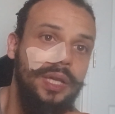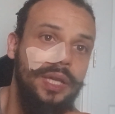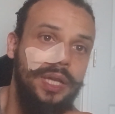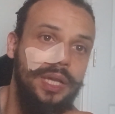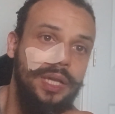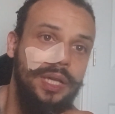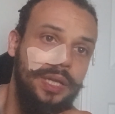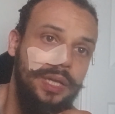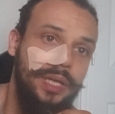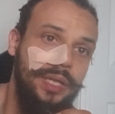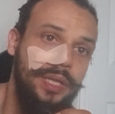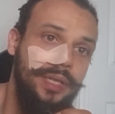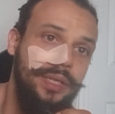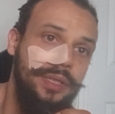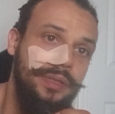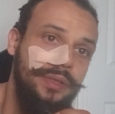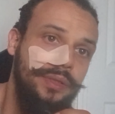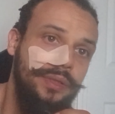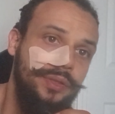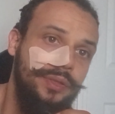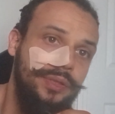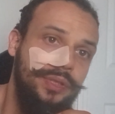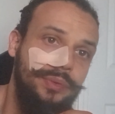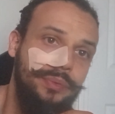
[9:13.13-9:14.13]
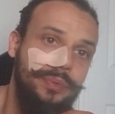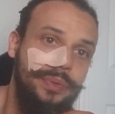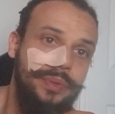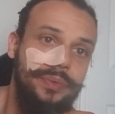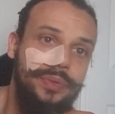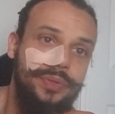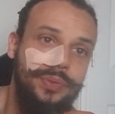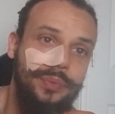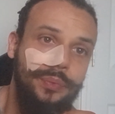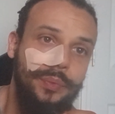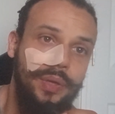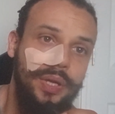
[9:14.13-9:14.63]
And the
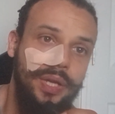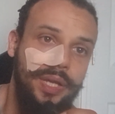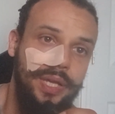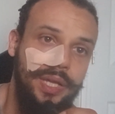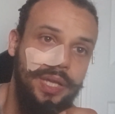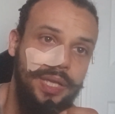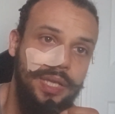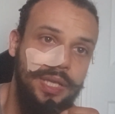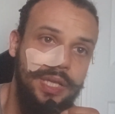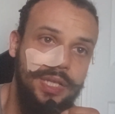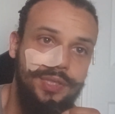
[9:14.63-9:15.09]
reason why